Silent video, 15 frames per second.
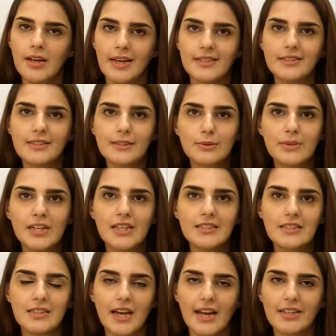as soon
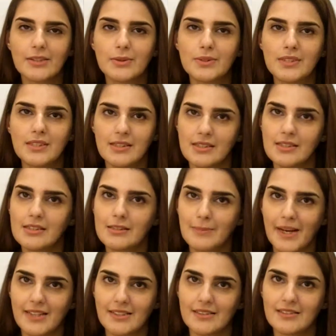as the diagnosis is
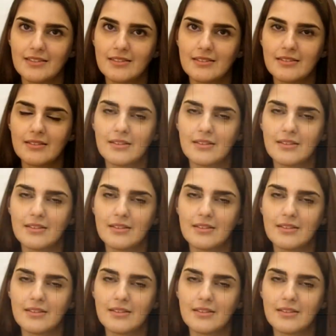suspected.